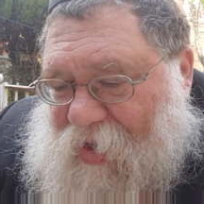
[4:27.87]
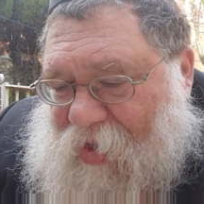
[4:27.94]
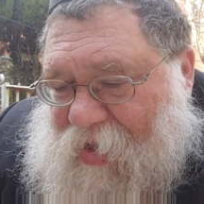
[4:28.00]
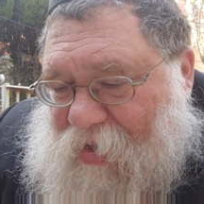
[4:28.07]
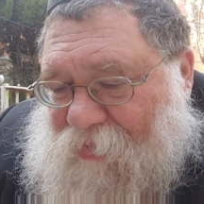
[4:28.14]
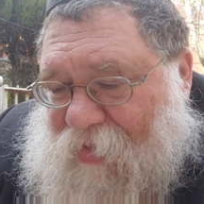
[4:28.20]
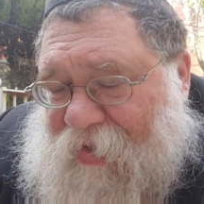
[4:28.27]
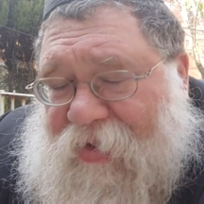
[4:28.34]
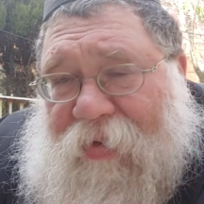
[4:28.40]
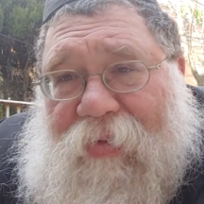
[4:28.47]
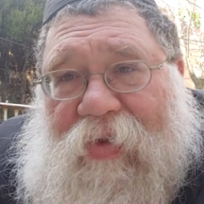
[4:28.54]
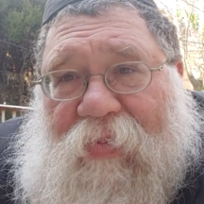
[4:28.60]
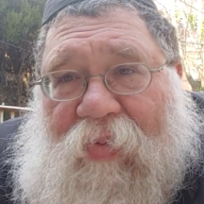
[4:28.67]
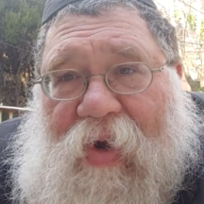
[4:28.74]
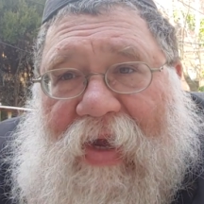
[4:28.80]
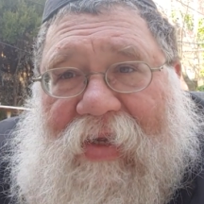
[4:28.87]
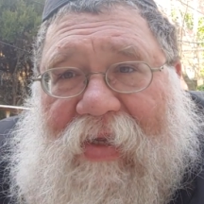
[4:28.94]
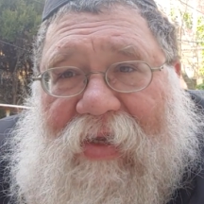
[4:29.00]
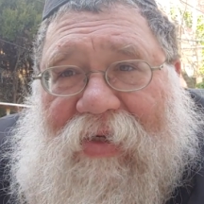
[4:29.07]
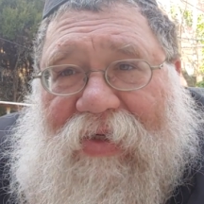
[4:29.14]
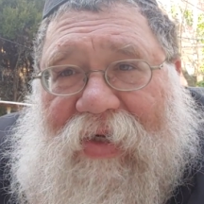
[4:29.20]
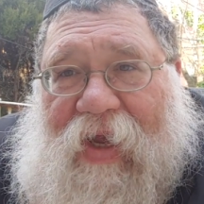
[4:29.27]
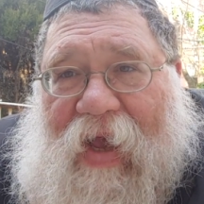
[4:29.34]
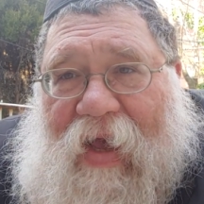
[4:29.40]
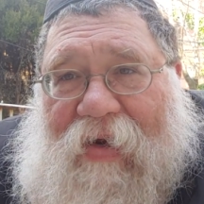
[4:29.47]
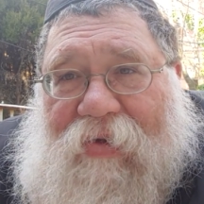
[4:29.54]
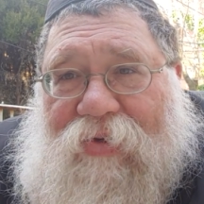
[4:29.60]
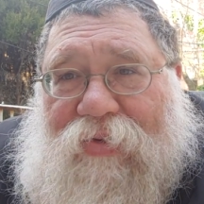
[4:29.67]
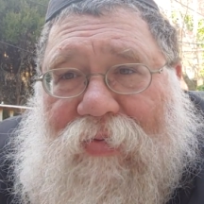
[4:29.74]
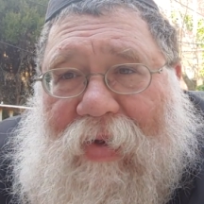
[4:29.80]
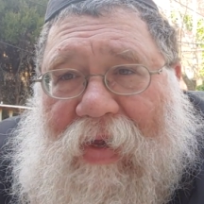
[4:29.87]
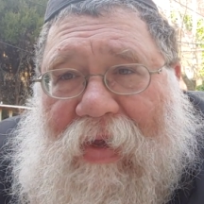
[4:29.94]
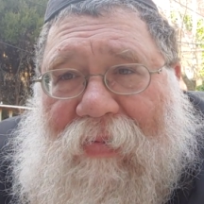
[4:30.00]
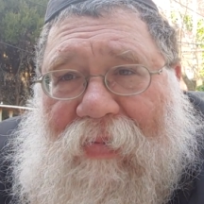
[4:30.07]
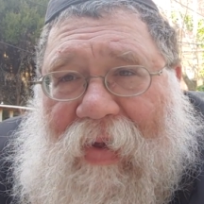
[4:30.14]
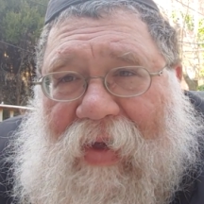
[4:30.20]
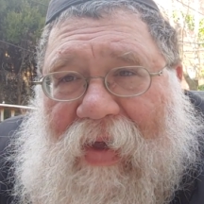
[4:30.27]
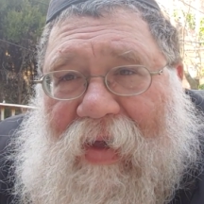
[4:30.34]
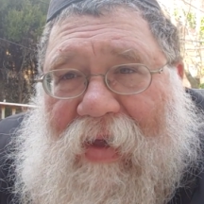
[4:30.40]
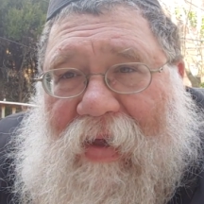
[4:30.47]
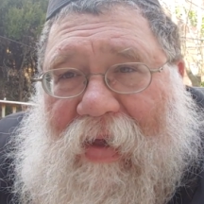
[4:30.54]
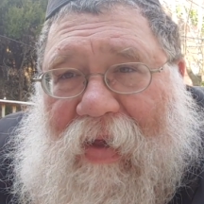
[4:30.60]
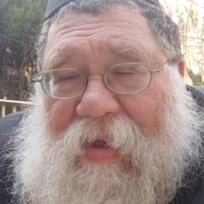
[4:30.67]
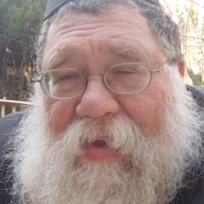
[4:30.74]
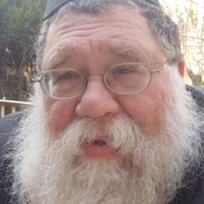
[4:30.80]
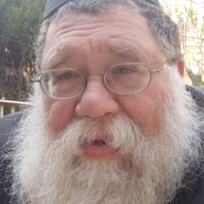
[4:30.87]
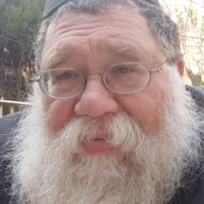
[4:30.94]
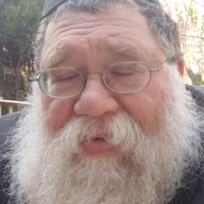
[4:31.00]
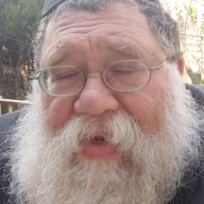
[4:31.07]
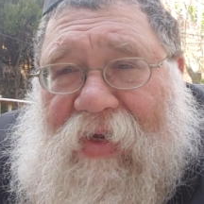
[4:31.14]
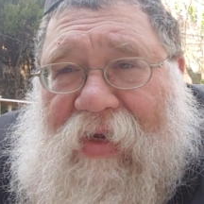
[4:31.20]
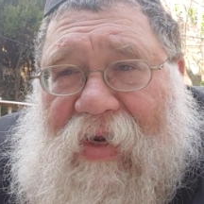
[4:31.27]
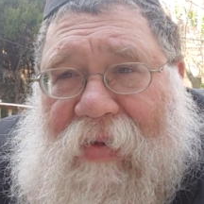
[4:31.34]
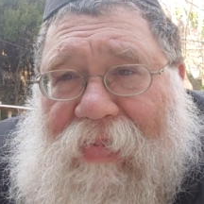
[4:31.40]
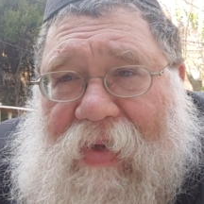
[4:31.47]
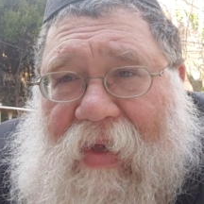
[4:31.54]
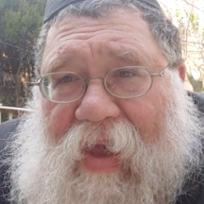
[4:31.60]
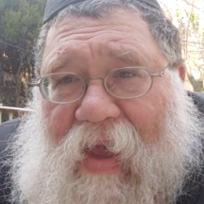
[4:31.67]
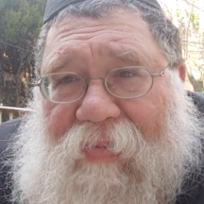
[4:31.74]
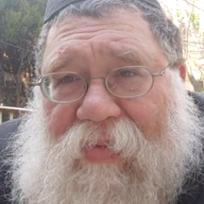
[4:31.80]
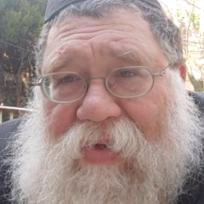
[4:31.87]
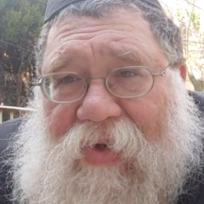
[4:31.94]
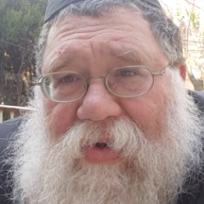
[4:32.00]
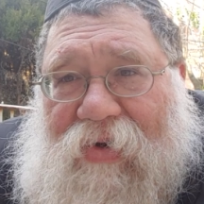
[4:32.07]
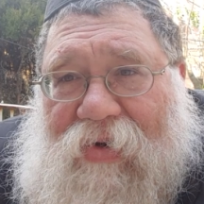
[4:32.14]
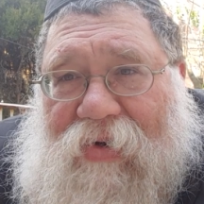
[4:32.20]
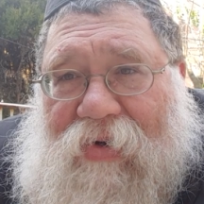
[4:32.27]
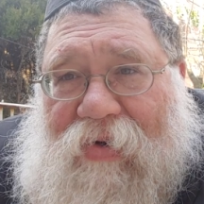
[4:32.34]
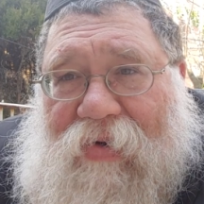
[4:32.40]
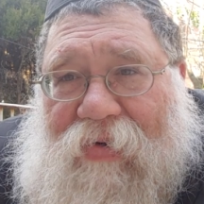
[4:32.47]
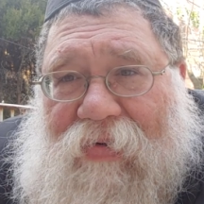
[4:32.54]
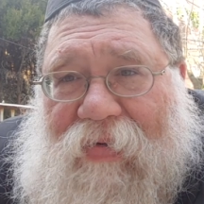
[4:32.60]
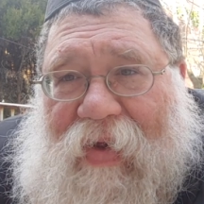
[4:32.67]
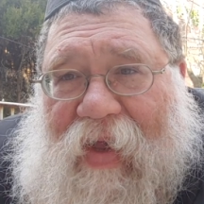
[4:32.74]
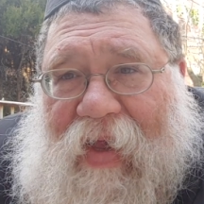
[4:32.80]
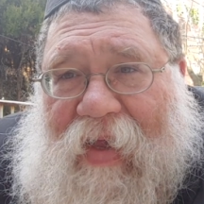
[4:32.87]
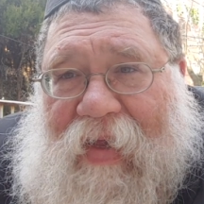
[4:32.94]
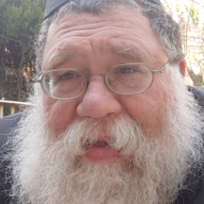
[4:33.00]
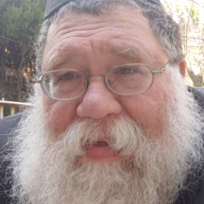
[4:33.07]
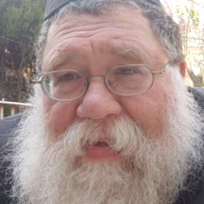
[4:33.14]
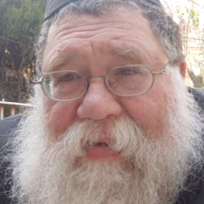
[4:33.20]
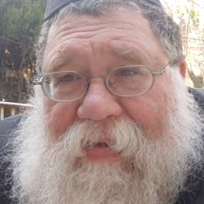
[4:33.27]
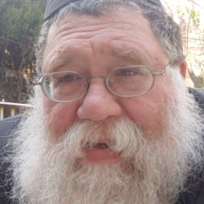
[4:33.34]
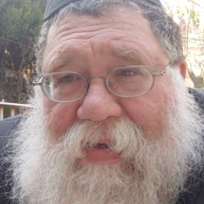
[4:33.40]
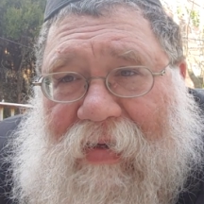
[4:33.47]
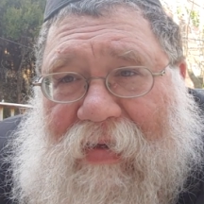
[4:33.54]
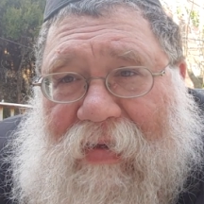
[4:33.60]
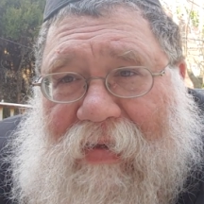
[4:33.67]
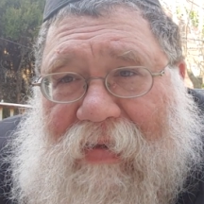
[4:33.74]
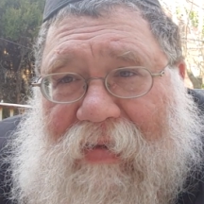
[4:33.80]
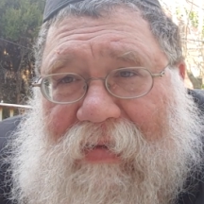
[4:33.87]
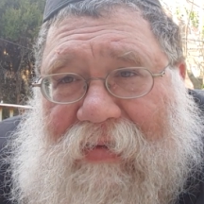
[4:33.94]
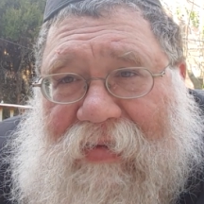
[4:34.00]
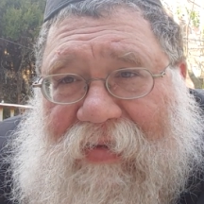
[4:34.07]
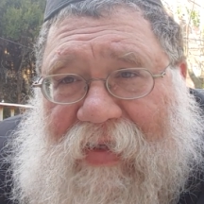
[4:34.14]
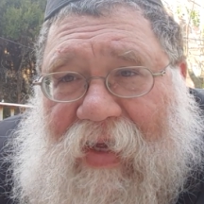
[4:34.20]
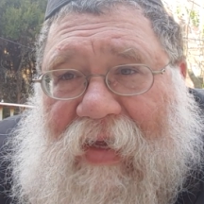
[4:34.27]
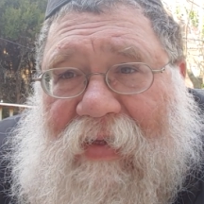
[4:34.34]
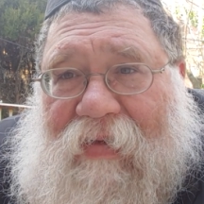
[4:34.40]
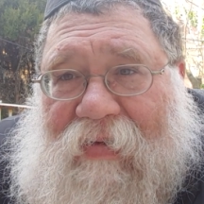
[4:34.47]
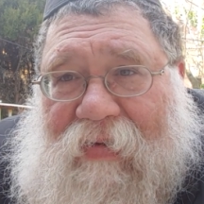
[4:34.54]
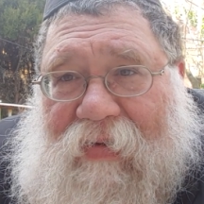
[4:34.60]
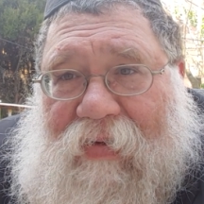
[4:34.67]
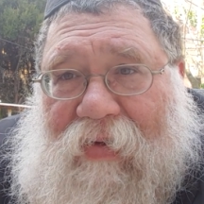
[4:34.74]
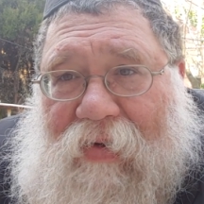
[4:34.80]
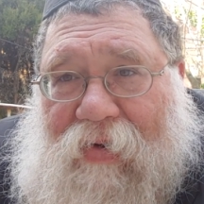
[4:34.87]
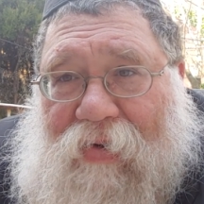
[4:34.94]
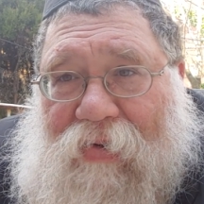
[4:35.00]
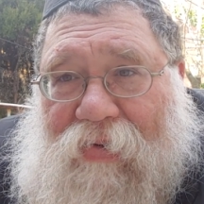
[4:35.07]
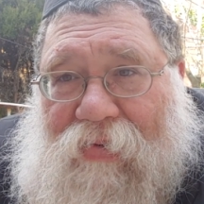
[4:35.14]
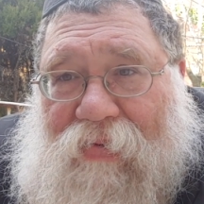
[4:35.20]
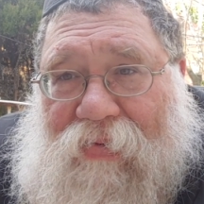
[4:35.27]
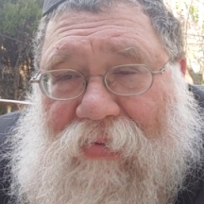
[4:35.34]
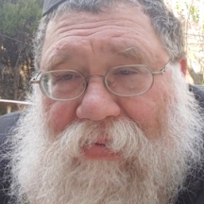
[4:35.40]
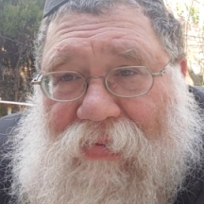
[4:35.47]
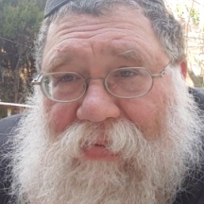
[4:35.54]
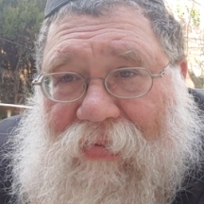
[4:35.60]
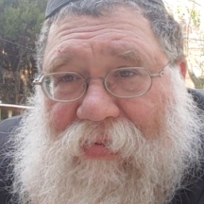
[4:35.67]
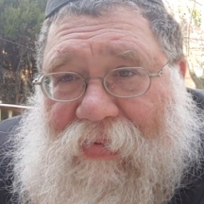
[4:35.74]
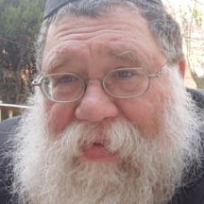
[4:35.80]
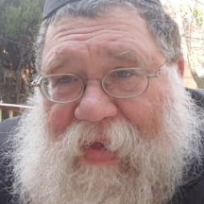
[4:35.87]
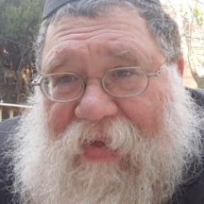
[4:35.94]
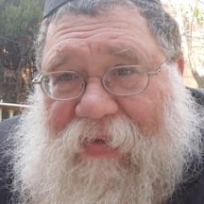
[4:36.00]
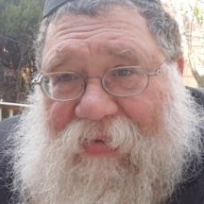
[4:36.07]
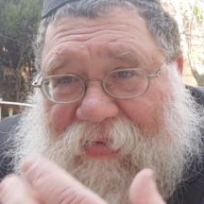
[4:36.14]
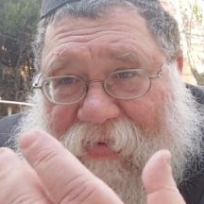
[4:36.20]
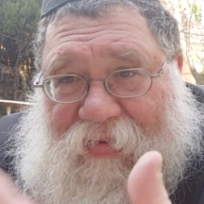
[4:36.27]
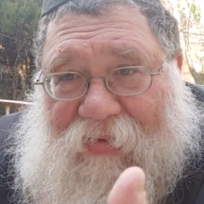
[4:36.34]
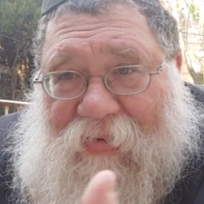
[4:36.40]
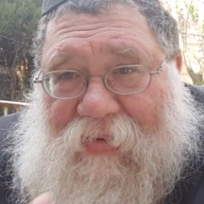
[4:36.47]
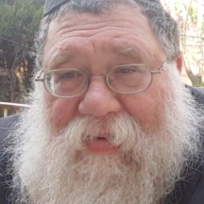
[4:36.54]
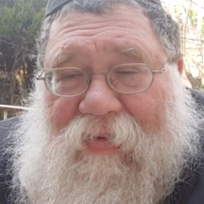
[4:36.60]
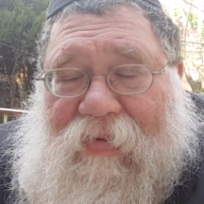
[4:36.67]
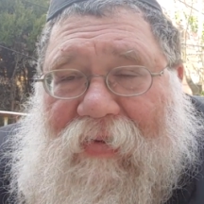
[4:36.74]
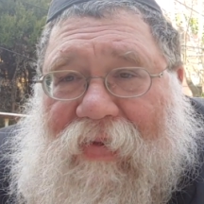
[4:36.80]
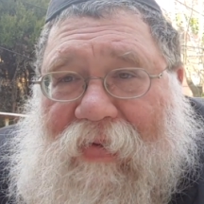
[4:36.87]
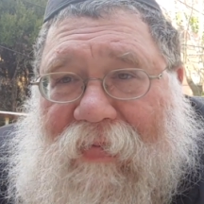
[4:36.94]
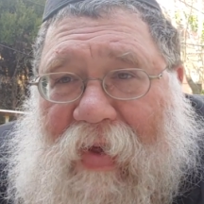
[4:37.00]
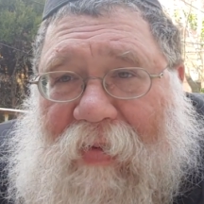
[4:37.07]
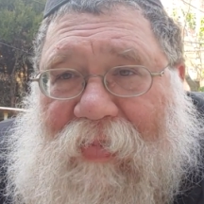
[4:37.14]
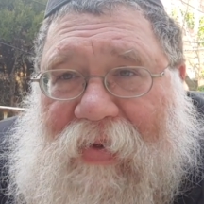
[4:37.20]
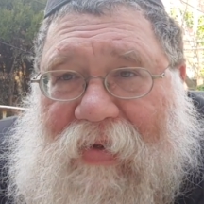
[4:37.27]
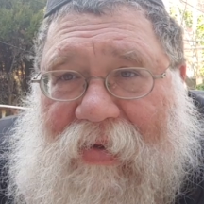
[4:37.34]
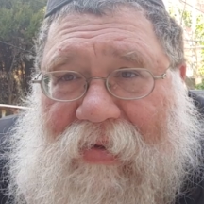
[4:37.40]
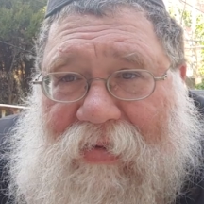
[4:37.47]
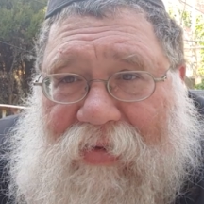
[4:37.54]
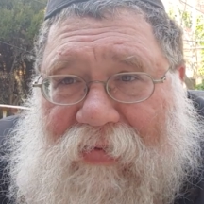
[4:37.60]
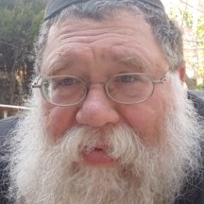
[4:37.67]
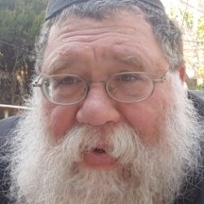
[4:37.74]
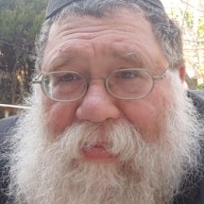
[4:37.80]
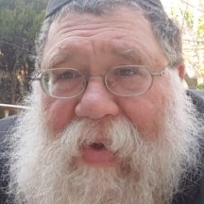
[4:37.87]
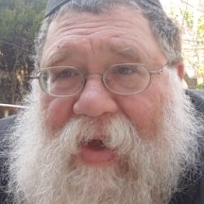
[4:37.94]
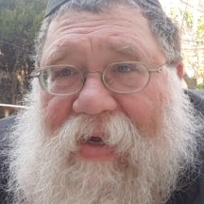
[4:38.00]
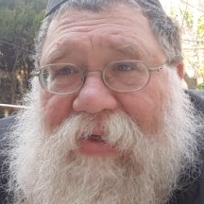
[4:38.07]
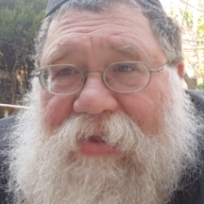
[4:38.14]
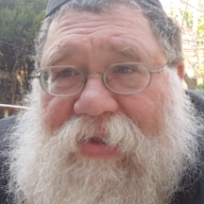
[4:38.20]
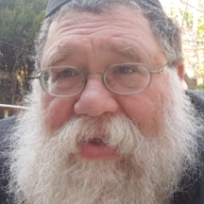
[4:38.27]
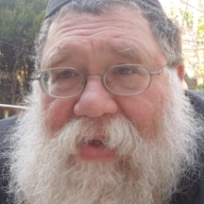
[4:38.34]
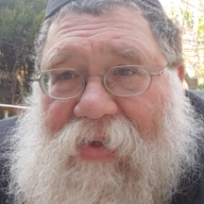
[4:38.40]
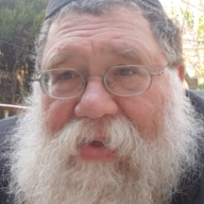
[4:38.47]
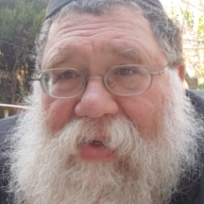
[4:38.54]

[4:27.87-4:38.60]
uh, when she was pregnant, she had a dream, and the Rebbe came to her and uh, said, you know, that uh, the Rebbe, the Ramash,